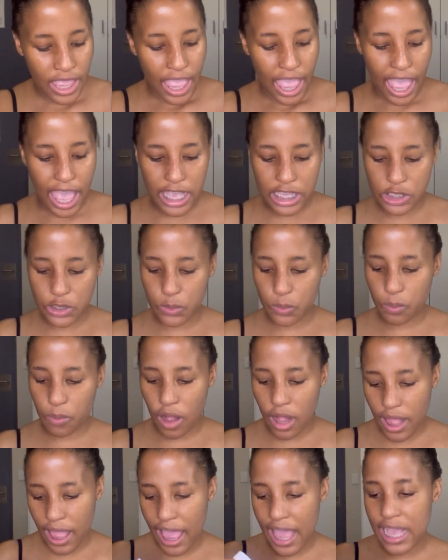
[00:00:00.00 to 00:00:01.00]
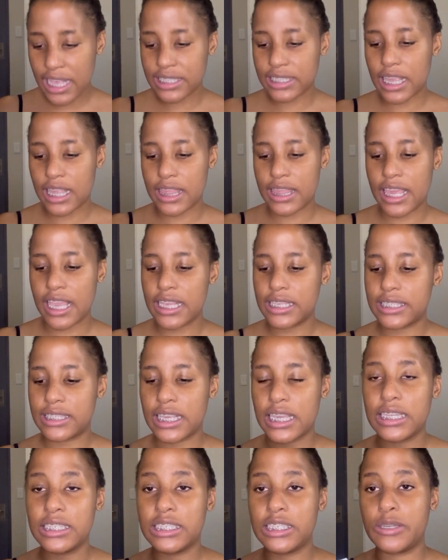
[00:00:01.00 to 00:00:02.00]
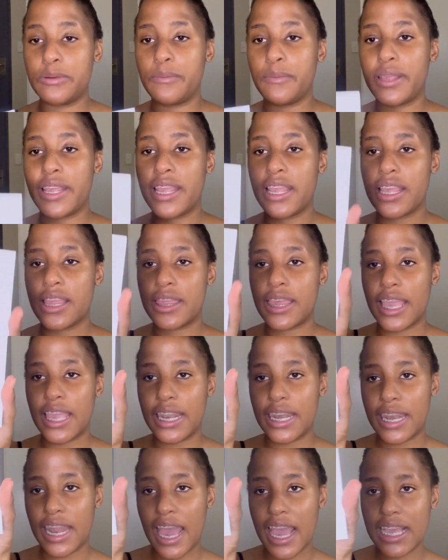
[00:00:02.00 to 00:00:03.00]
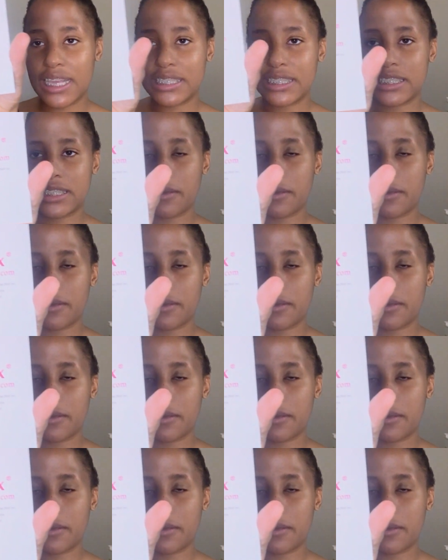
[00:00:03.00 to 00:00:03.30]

As well as they sent me the nice